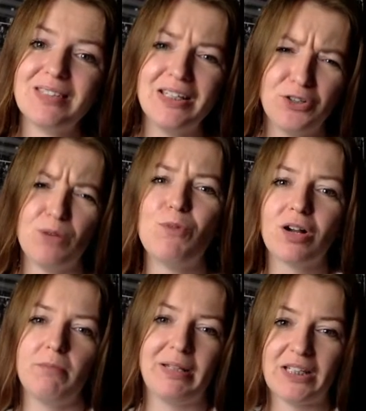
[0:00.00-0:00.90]
you're more
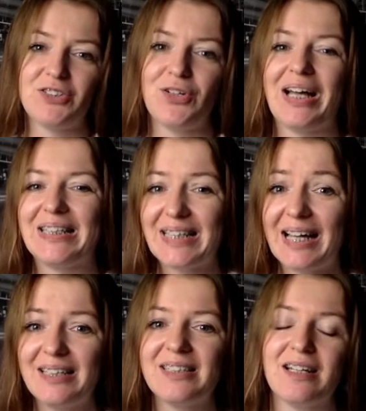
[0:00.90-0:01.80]
committed to
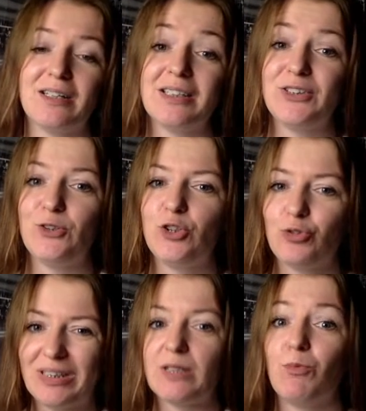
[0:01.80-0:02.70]
attend because you
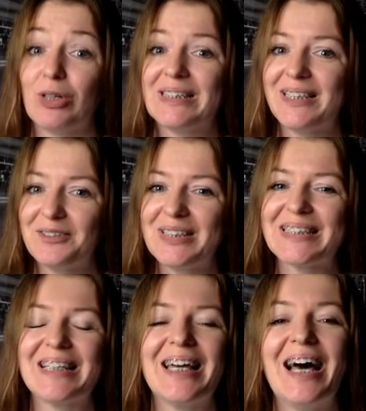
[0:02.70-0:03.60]
treat it more
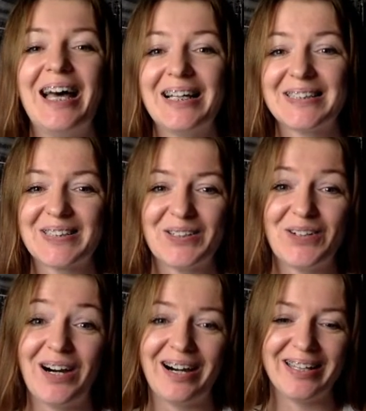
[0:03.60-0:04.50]
seriously.
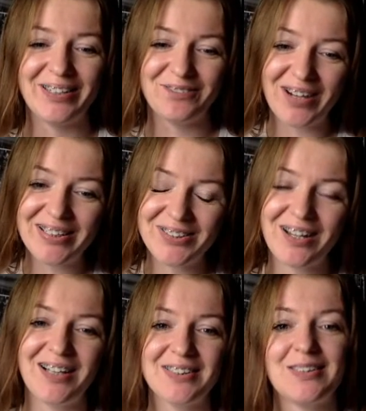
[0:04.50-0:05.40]
So I invite you
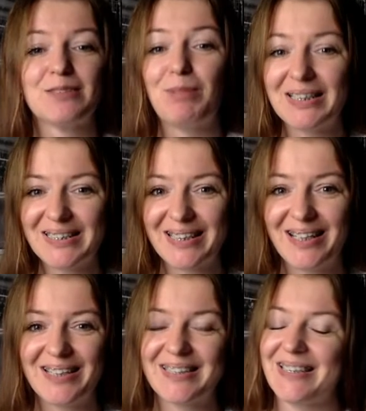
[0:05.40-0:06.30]
guys to this
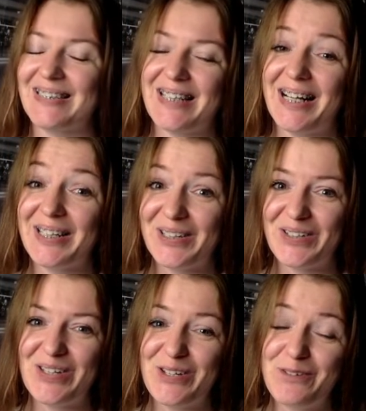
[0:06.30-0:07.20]
masterclass because I
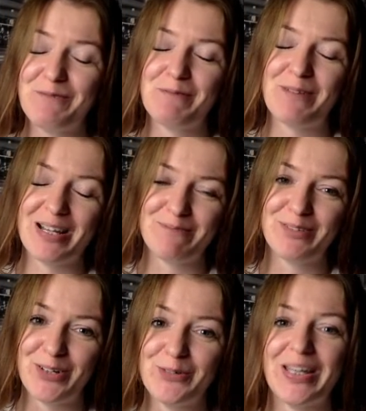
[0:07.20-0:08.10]
know it will be
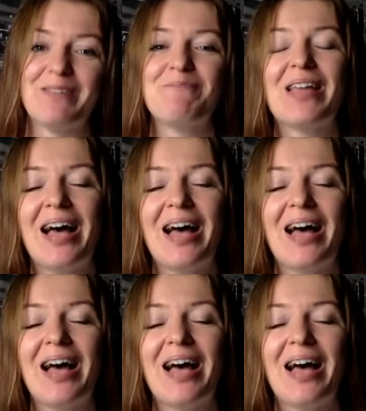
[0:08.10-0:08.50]
mind-blowing.